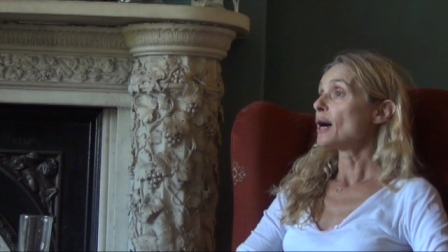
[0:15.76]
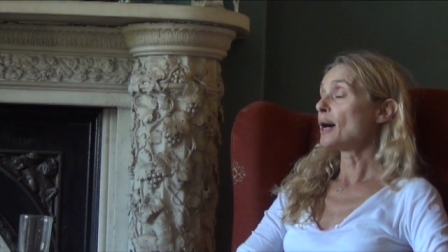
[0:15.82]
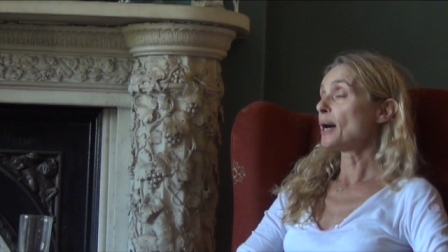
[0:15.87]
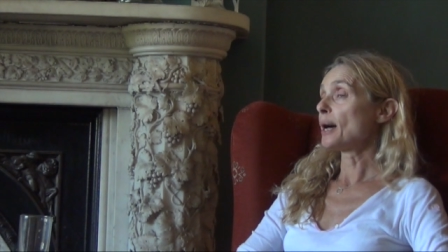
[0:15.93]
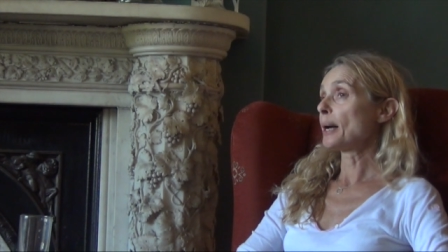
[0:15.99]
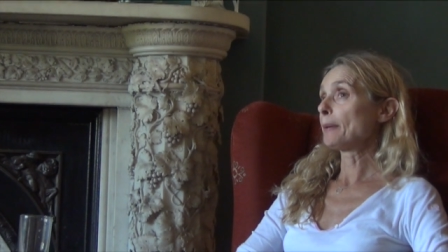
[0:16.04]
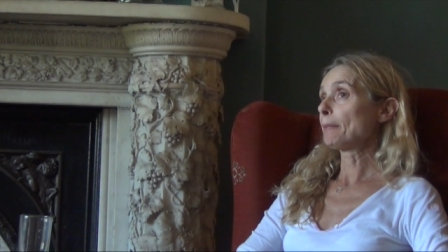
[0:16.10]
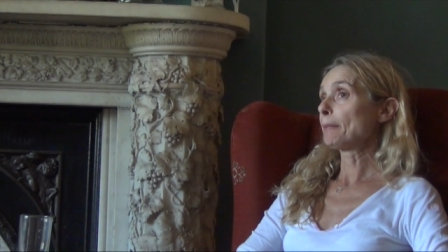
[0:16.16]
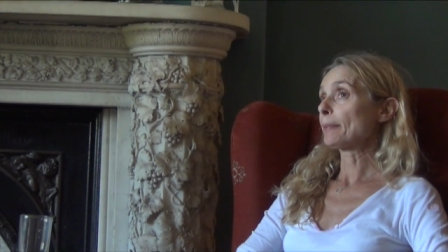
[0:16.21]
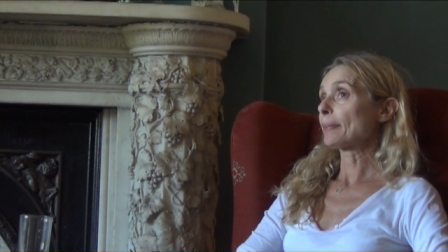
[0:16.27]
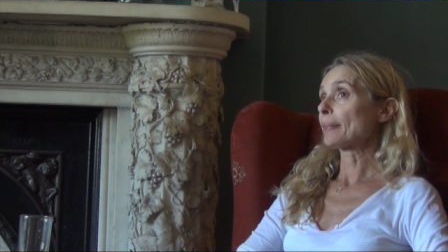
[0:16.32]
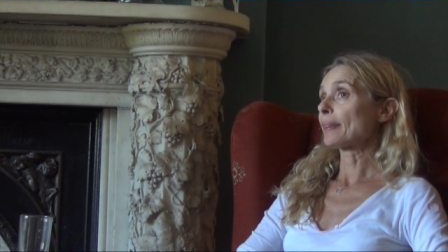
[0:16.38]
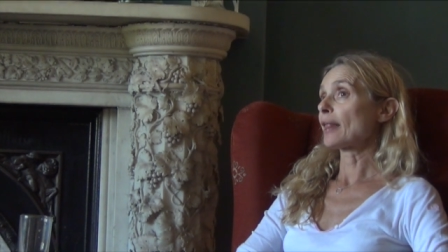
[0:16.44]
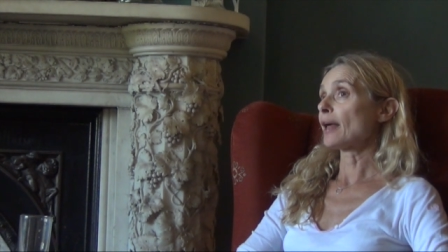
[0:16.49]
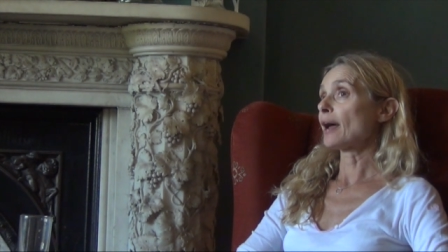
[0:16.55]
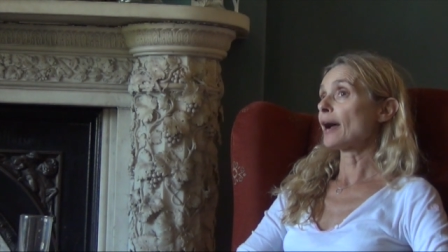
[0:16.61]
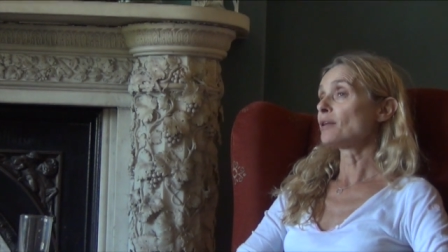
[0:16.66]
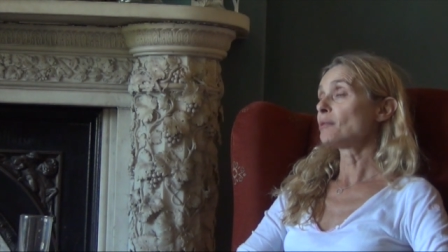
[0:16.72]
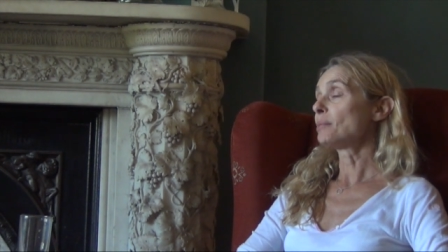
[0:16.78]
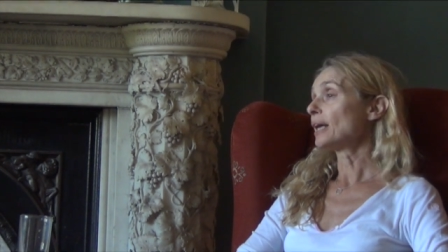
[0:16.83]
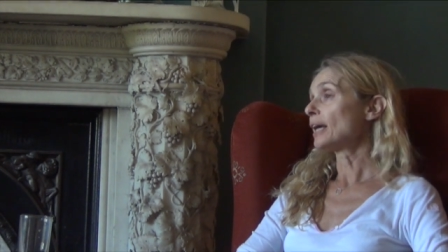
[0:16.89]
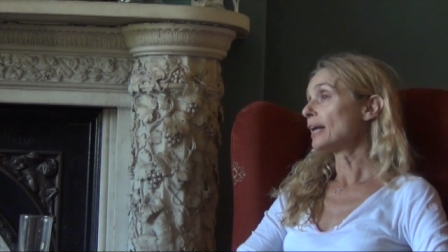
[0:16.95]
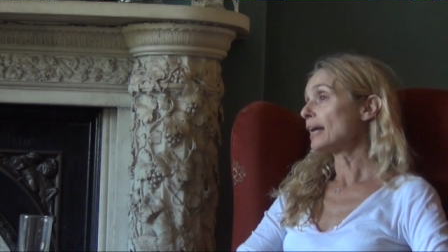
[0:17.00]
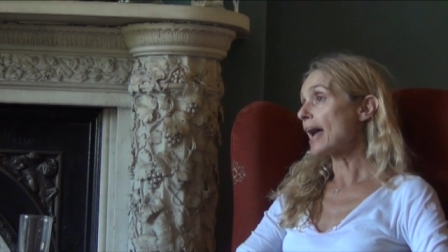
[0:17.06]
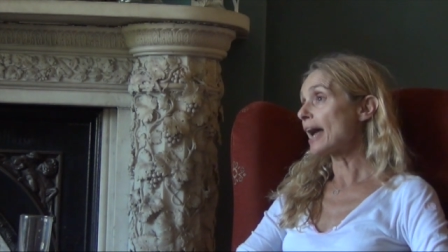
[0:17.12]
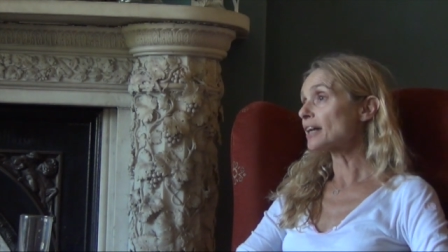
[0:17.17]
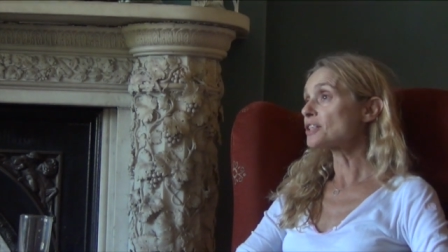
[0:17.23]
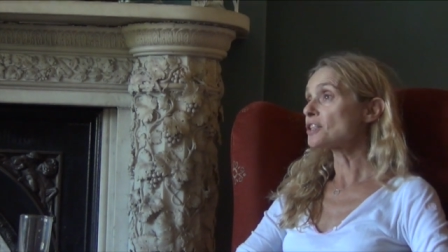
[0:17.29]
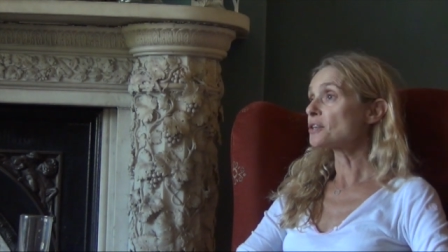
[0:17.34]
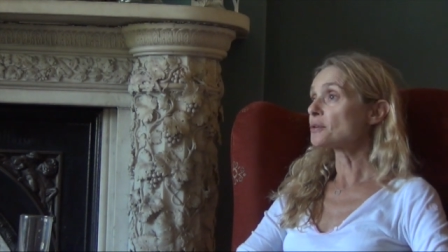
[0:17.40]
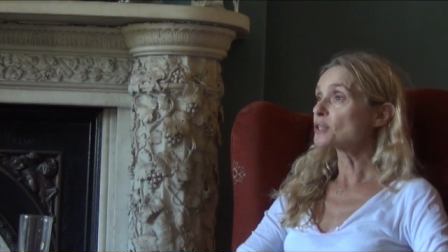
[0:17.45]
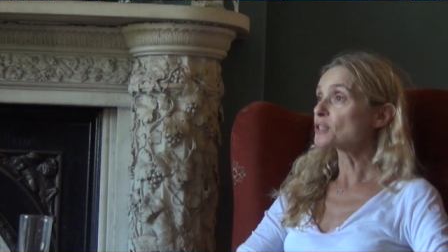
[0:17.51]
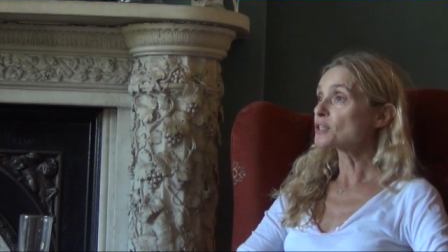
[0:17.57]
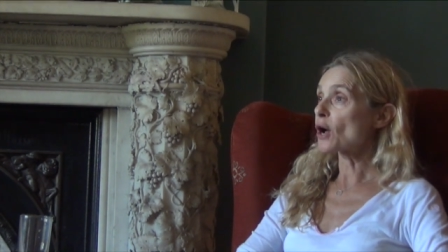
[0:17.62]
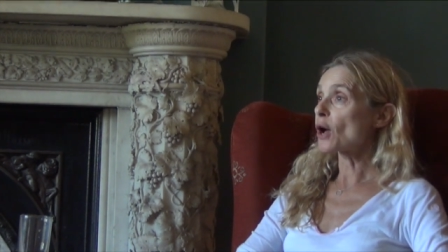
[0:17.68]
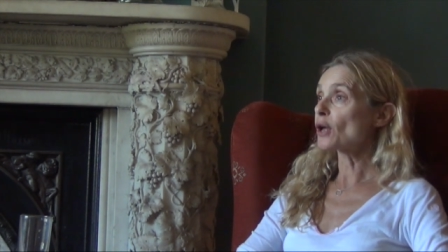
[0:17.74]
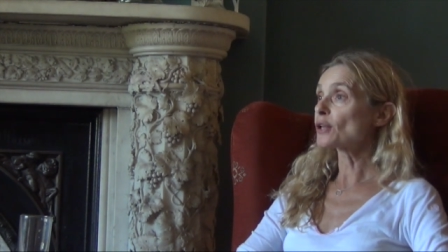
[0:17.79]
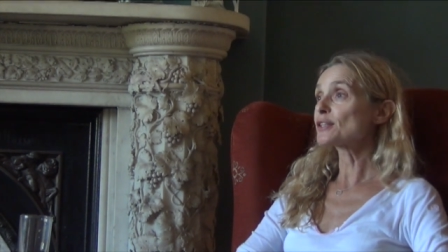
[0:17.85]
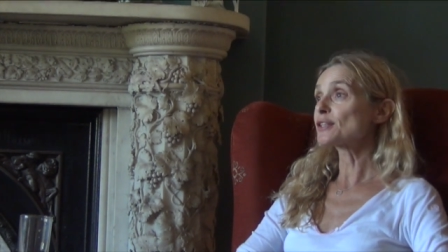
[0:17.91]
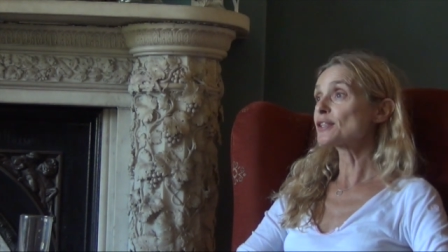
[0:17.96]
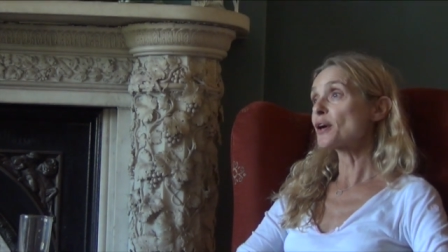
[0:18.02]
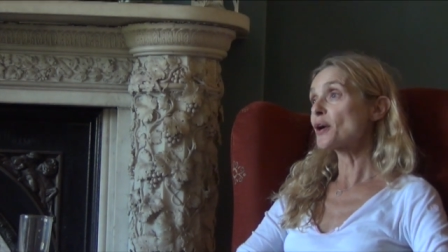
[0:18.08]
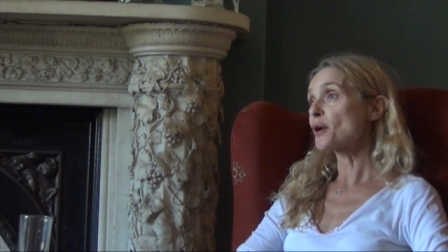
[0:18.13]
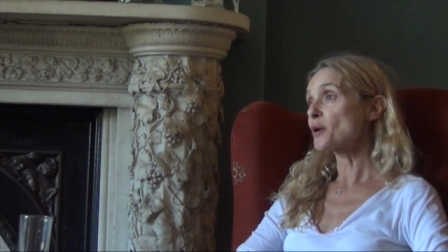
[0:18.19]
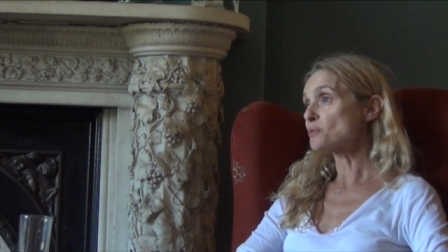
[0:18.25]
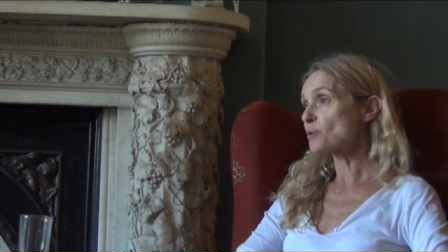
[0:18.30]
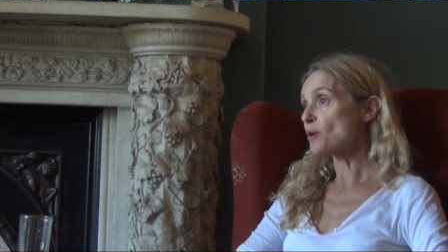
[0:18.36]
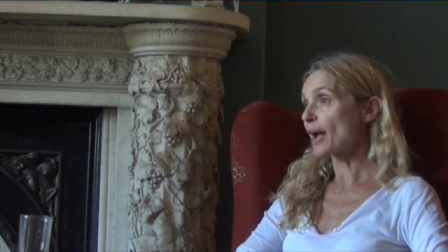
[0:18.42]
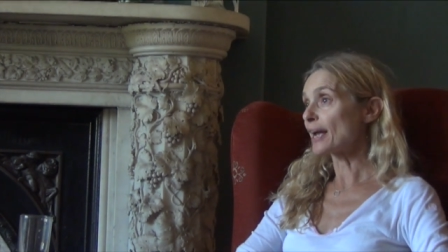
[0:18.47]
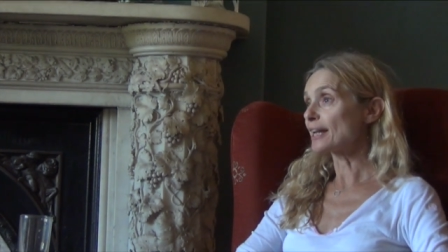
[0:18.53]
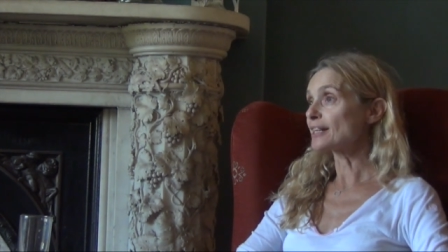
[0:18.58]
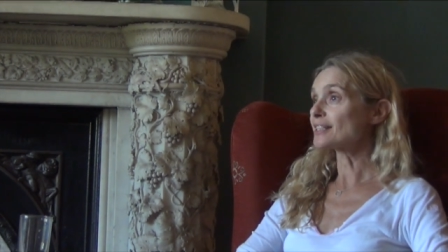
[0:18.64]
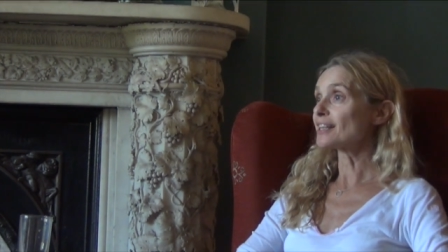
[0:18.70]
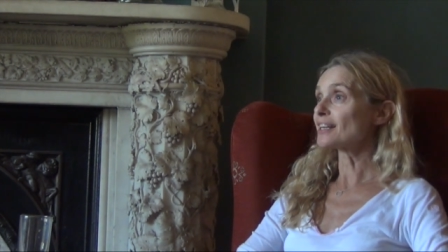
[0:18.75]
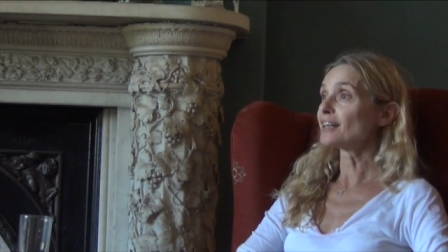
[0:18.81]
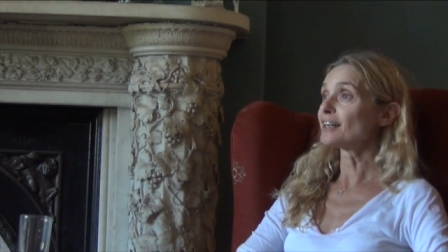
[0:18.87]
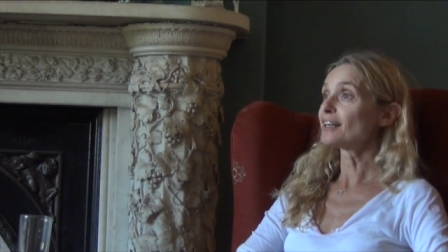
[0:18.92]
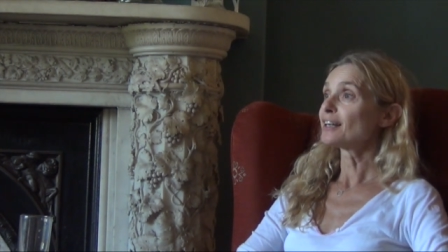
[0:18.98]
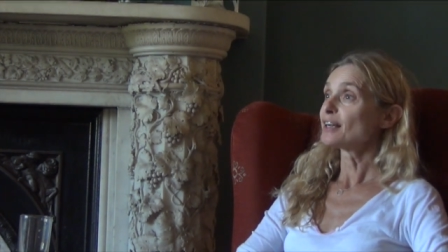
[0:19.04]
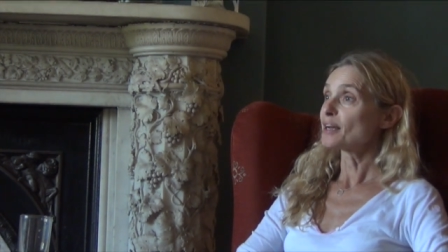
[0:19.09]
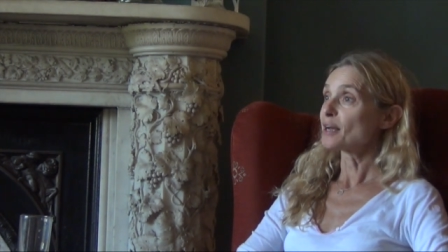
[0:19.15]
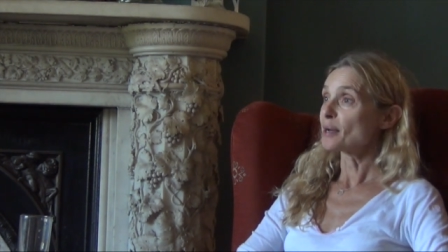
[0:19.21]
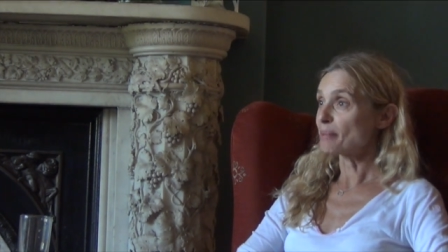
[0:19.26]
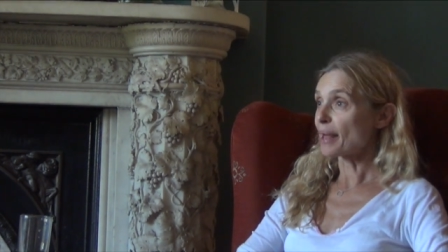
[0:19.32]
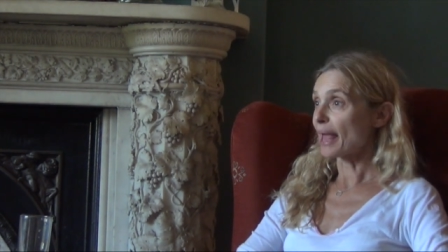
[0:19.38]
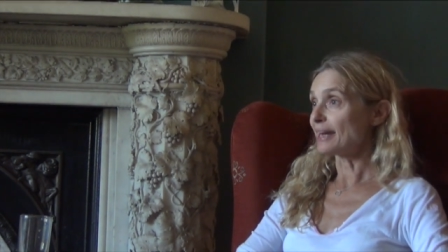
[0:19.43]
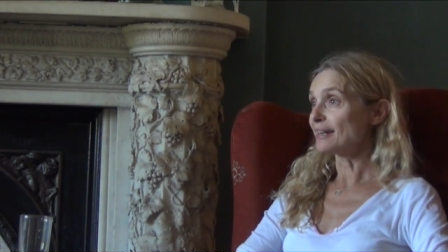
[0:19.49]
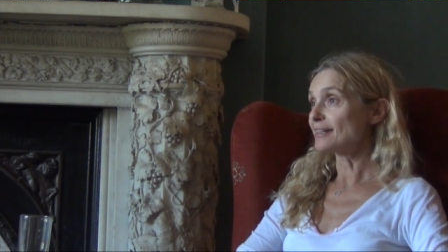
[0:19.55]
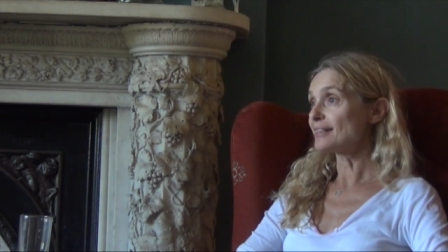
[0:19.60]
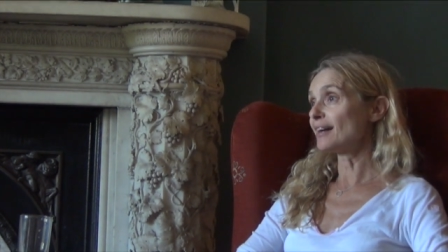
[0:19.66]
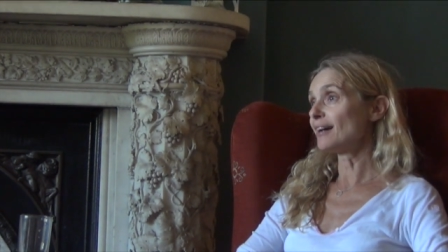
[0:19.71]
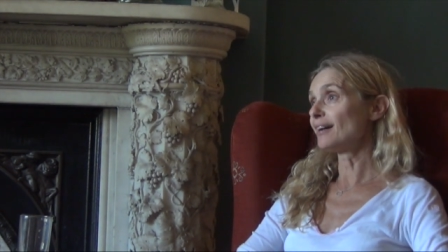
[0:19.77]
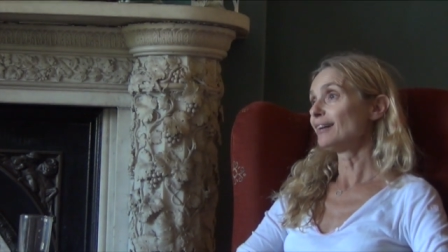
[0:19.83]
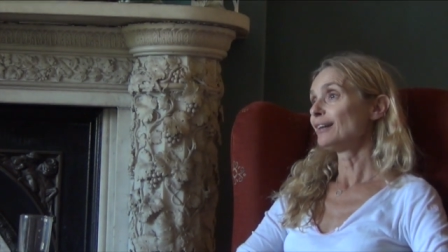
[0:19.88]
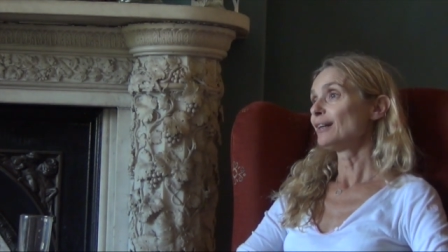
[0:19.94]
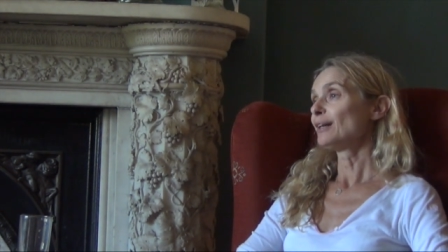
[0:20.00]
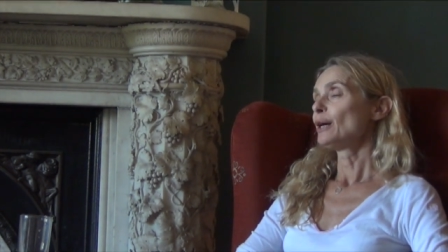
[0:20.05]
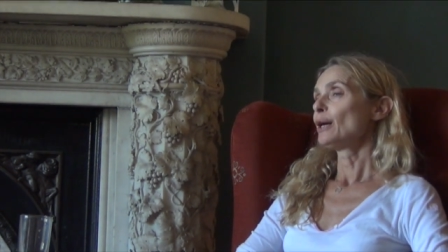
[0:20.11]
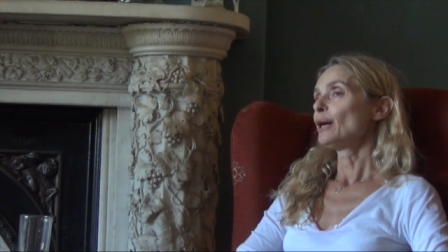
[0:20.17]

either being an actor, a dancer, a writer, a painter,